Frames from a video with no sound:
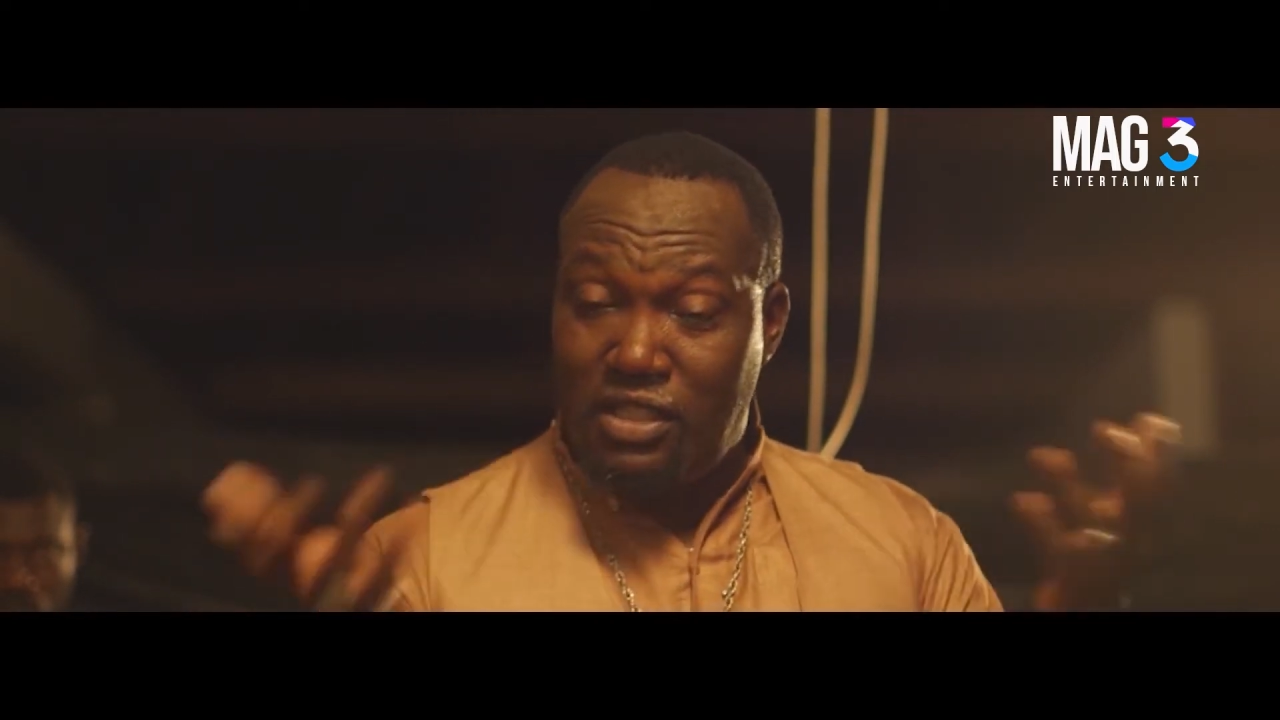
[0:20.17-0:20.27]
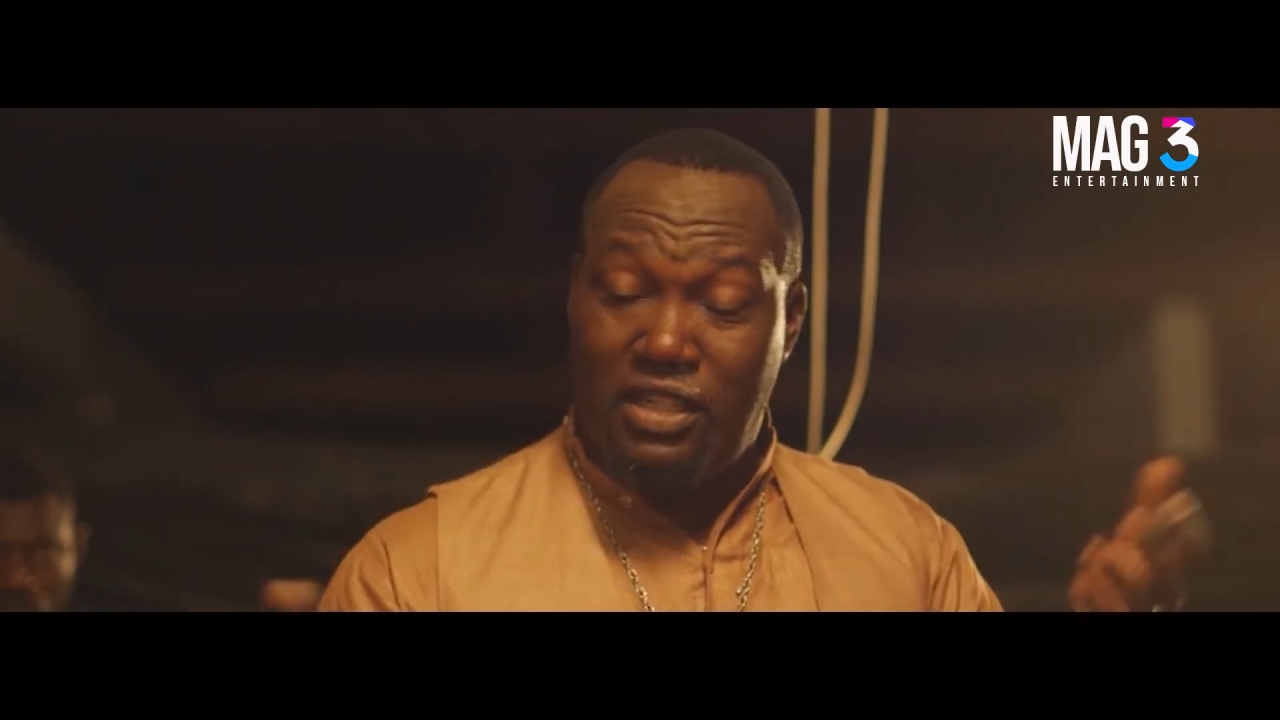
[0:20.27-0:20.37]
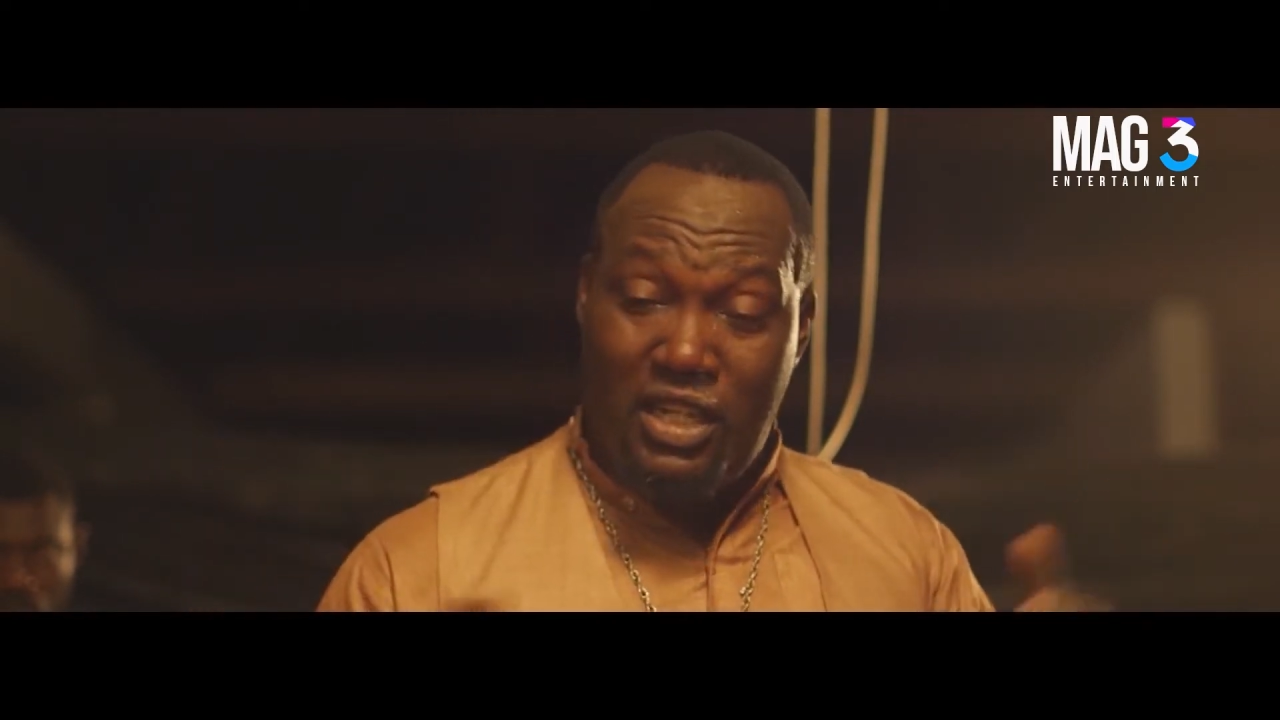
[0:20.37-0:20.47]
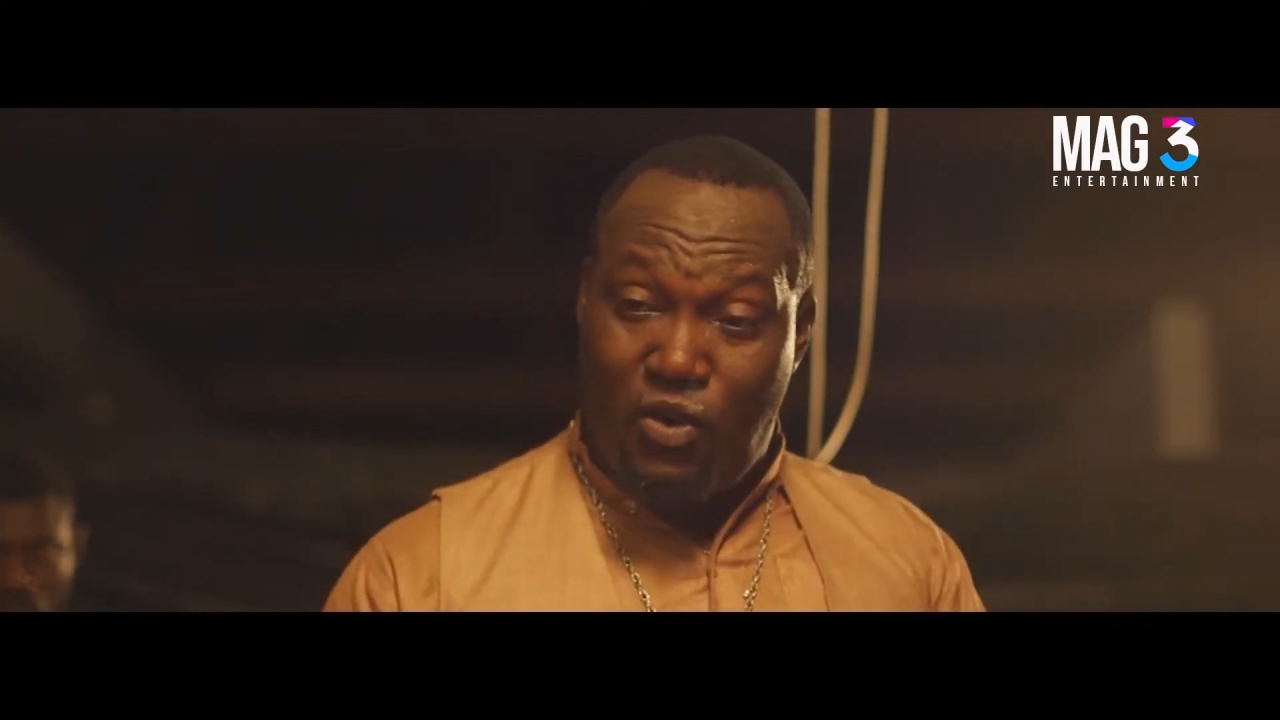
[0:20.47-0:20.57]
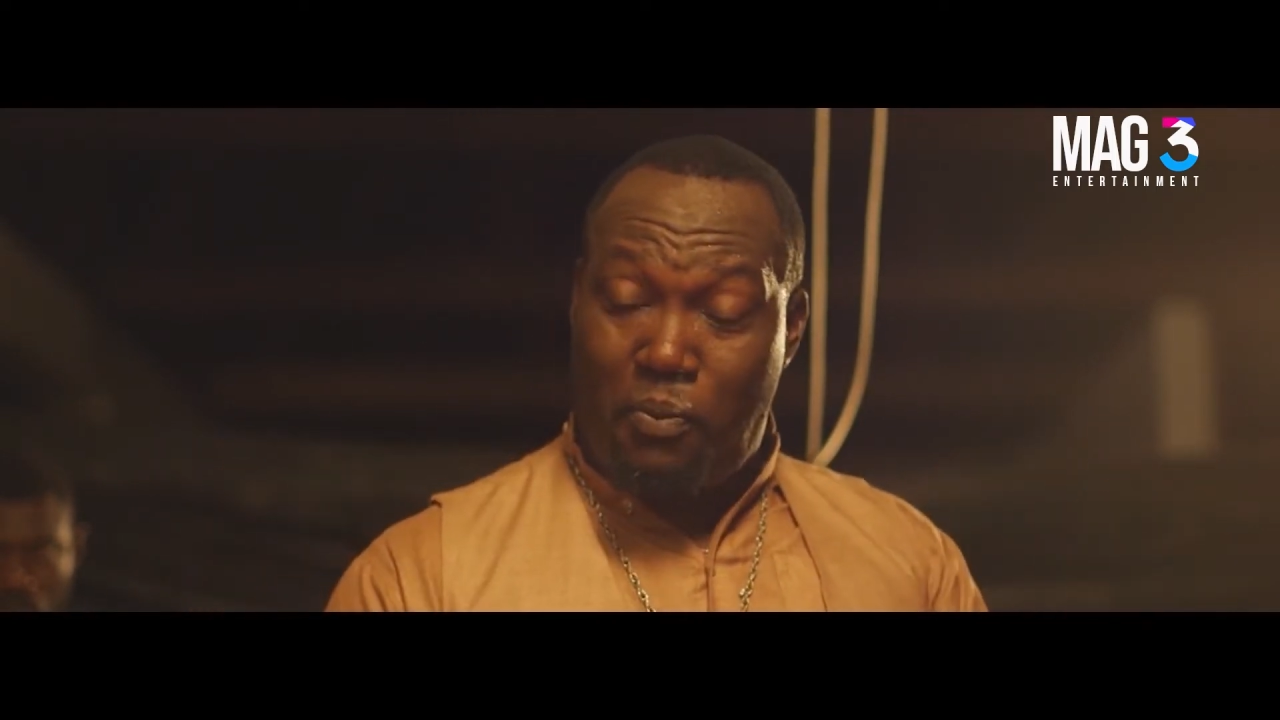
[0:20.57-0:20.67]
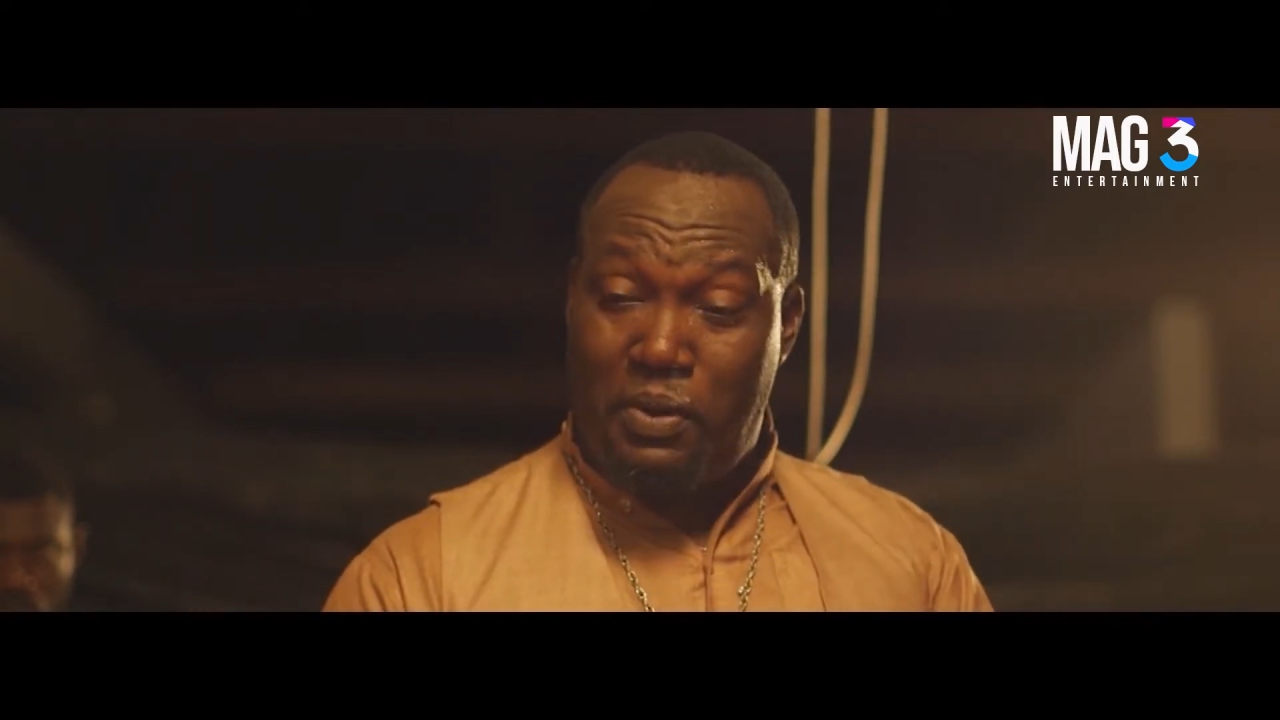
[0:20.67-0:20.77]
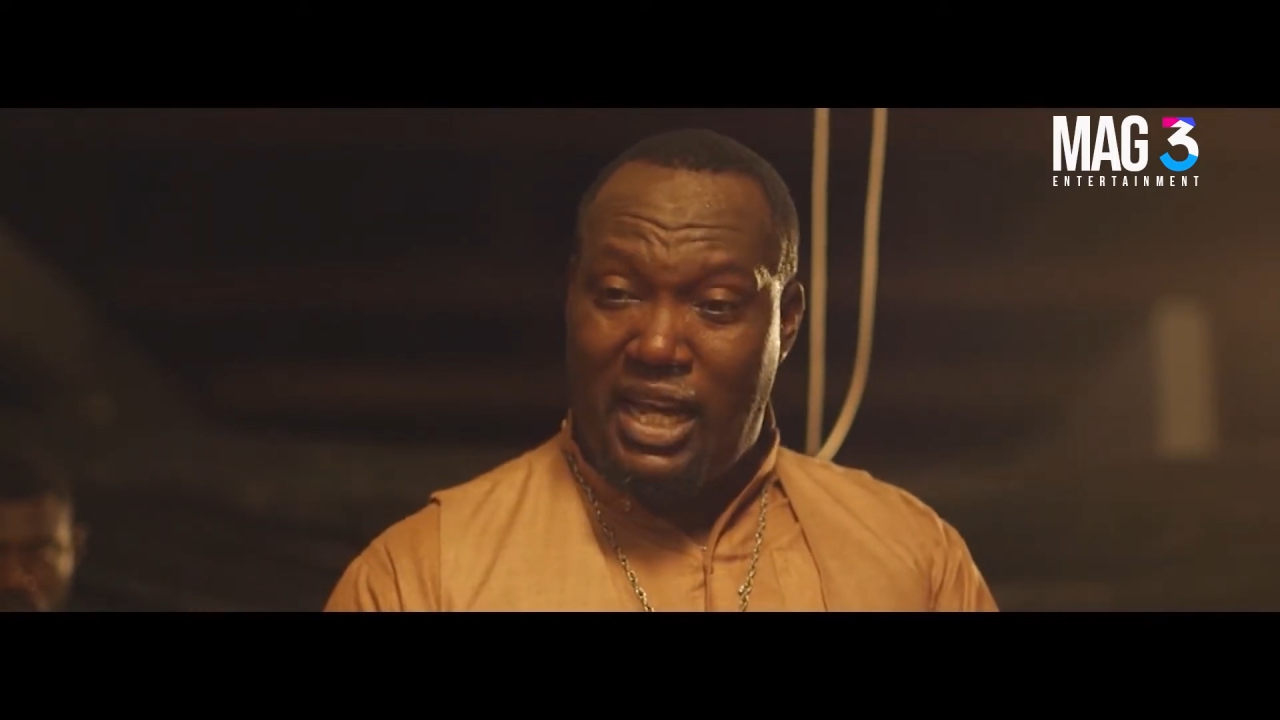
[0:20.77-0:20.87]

they copy